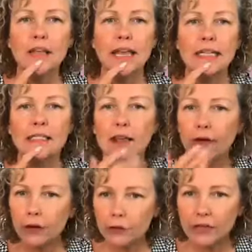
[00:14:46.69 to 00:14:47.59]
Like
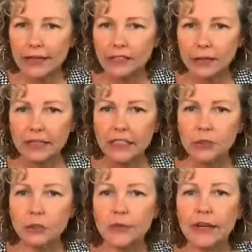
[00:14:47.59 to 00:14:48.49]
Sarah, who's asking me,
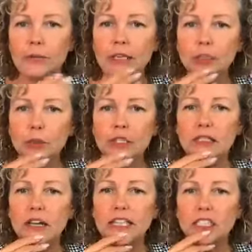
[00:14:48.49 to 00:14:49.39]
do you recommend
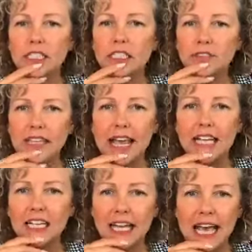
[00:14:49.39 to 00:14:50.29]
using digestive
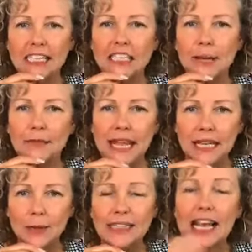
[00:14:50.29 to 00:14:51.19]
enzymes
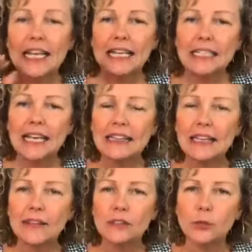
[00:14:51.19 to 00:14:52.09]
anyways. Yes, I
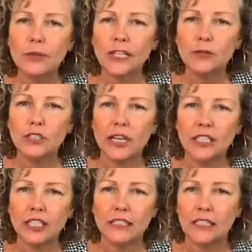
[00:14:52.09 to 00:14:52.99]
think there's a place for
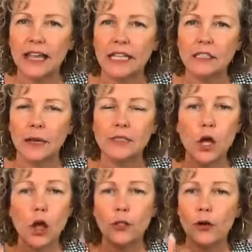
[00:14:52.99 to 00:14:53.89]
digestive enzymes.
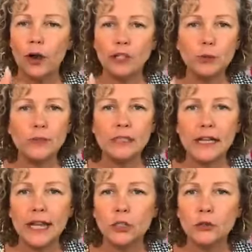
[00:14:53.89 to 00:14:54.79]
They're
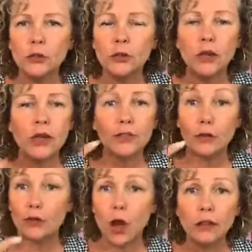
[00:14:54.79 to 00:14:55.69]
100% natural.
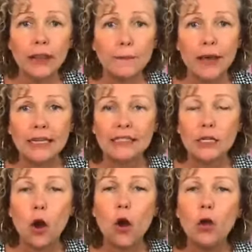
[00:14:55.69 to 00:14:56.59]
They're not like
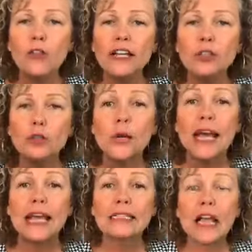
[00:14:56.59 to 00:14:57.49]
medicine. All they do
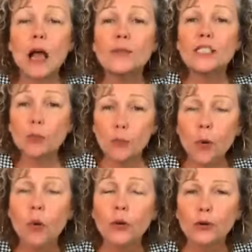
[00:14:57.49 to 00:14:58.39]
is help
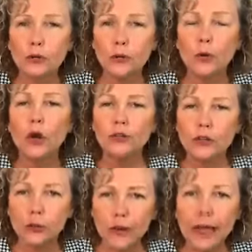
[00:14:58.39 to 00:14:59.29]
support you
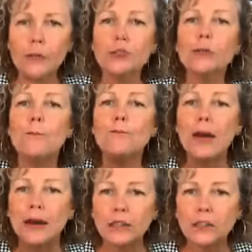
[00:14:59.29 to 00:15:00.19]
so that you're able to
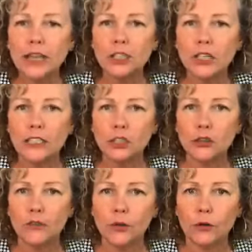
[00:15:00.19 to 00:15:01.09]
better digest
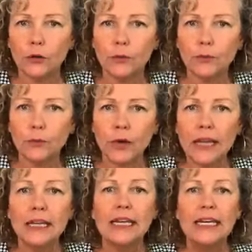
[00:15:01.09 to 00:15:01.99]
your food,
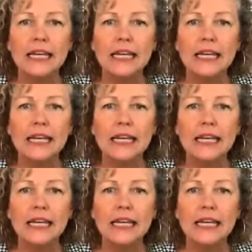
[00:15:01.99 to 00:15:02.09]
right?